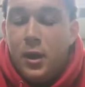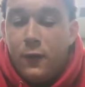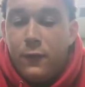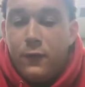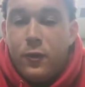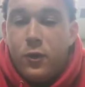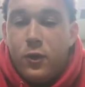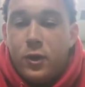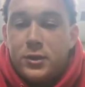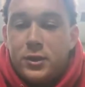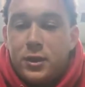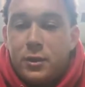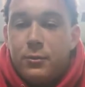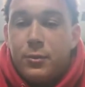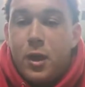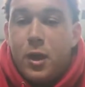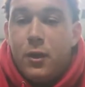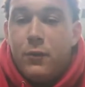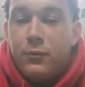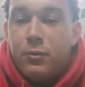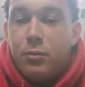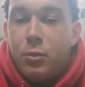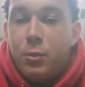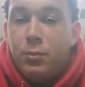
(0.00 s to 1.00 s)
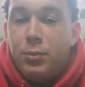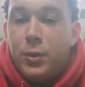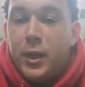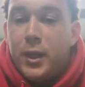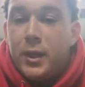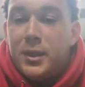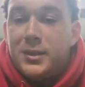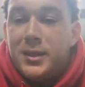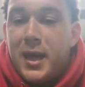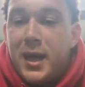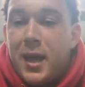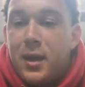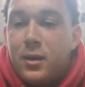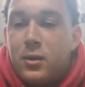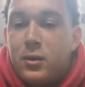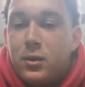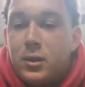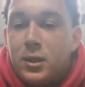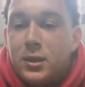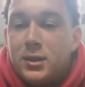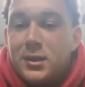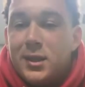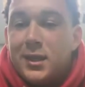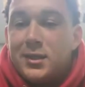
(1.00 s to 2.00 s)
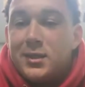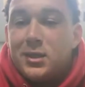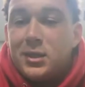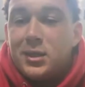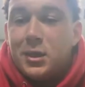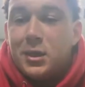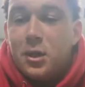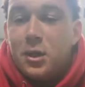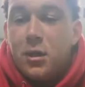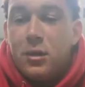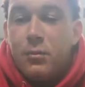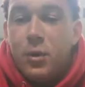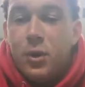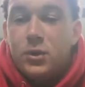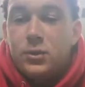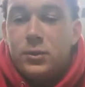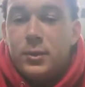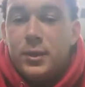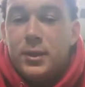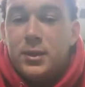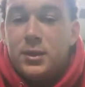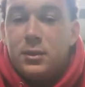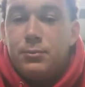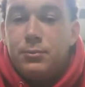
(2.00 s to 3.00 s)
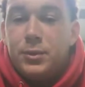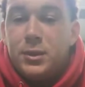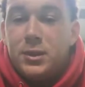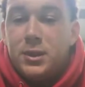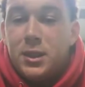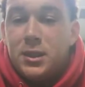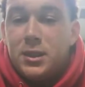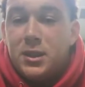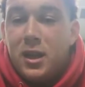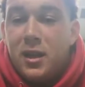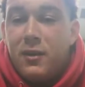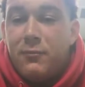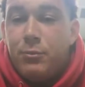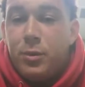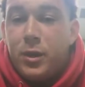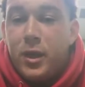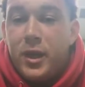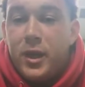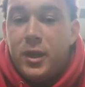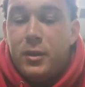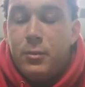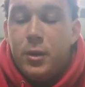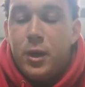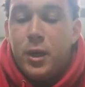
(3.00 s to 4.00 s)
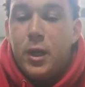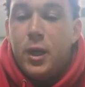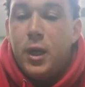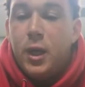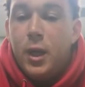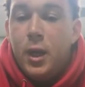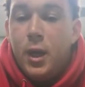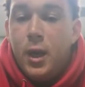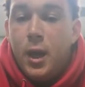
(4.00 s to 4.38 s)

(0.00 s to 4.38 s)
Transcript: Of course, I'm comfortable playing tackle because that's you know the most recent position I played, but